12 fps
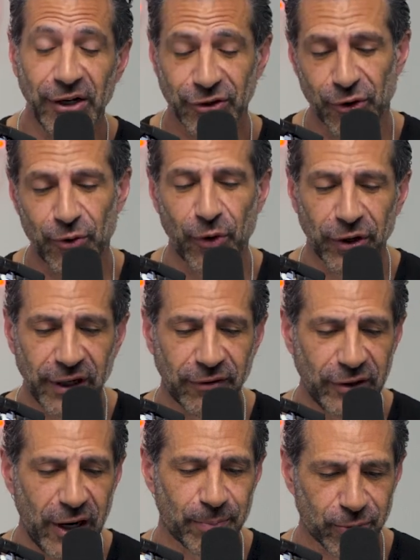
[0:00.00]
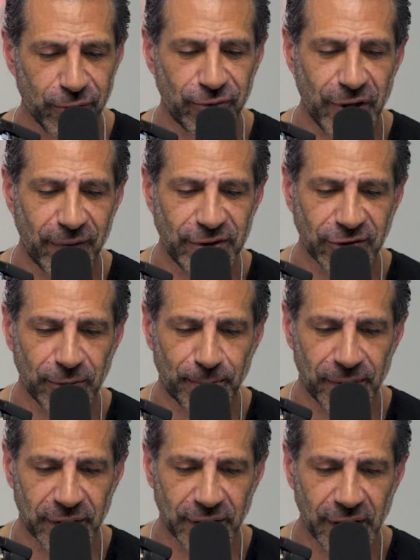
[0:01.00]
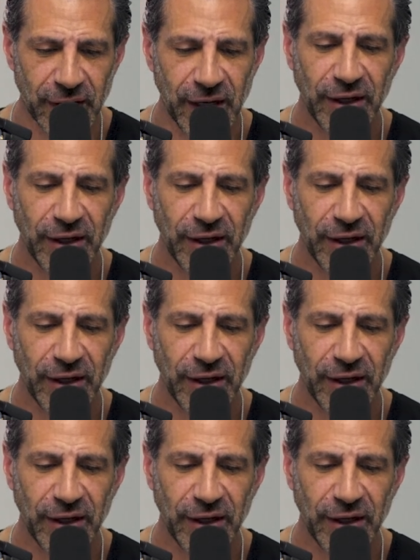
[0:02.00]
Go to work every day. It proves you have discipline.